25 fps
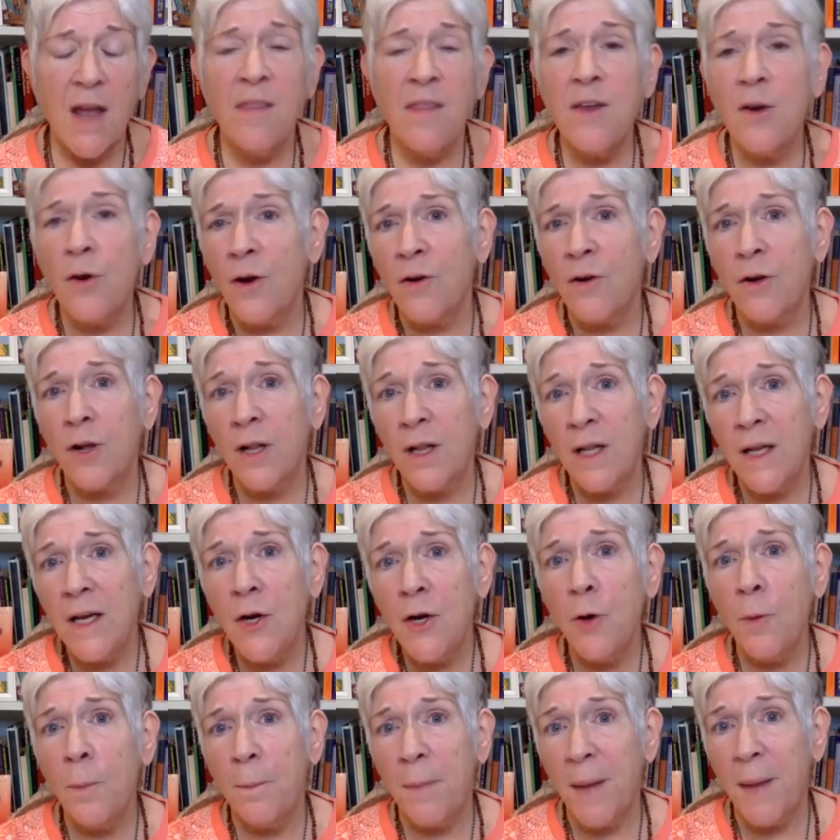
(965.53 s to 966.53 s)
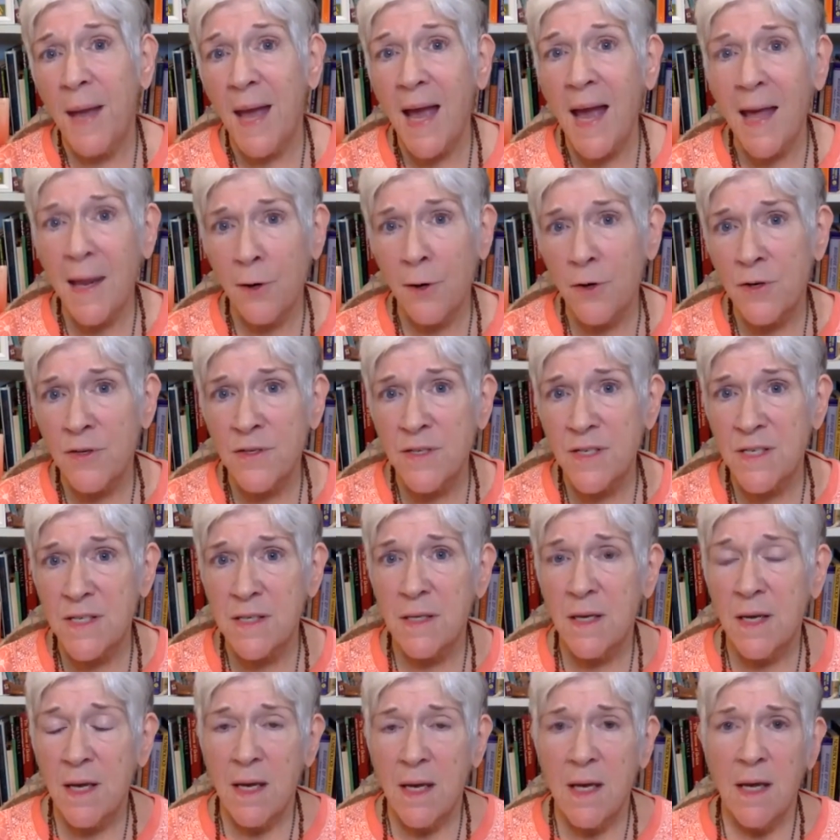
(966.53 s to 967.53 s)
and there are clear
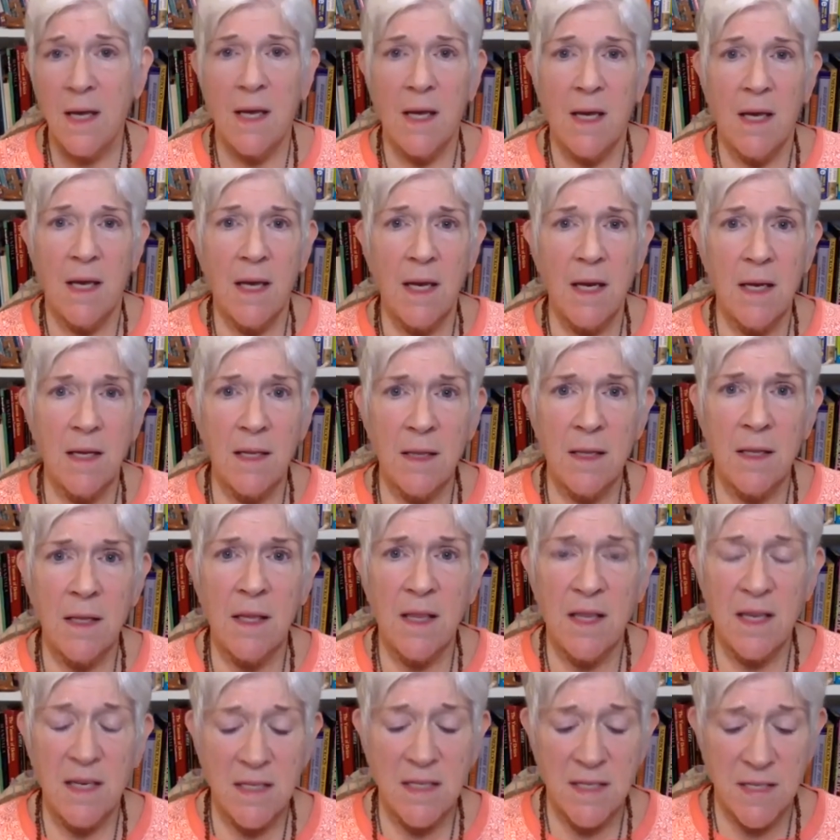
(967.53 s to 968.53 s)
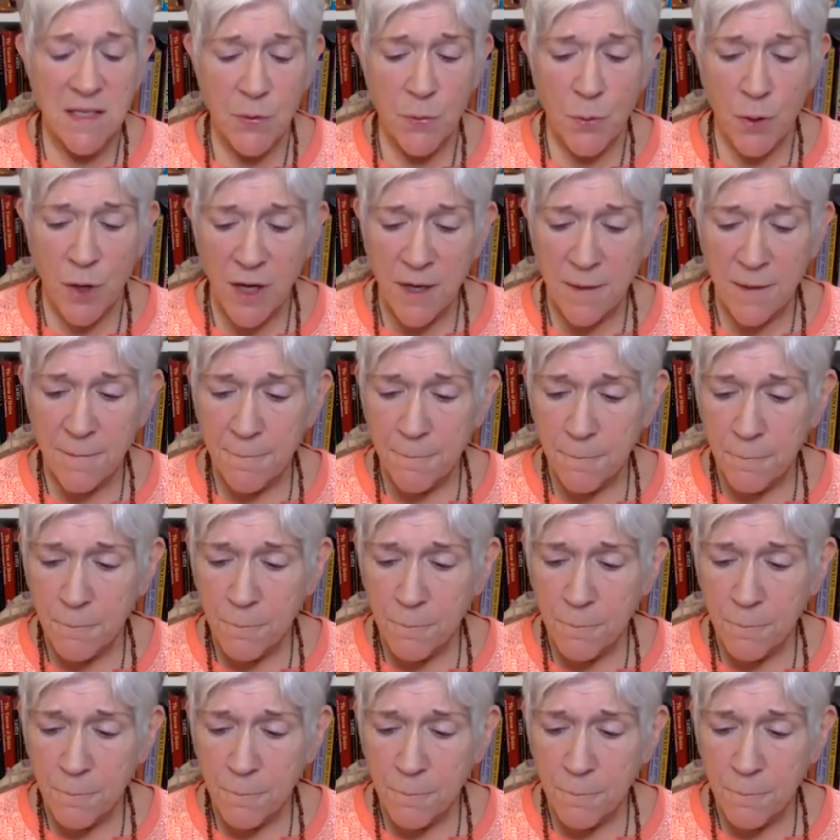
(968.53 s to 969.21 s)
patterns in these three.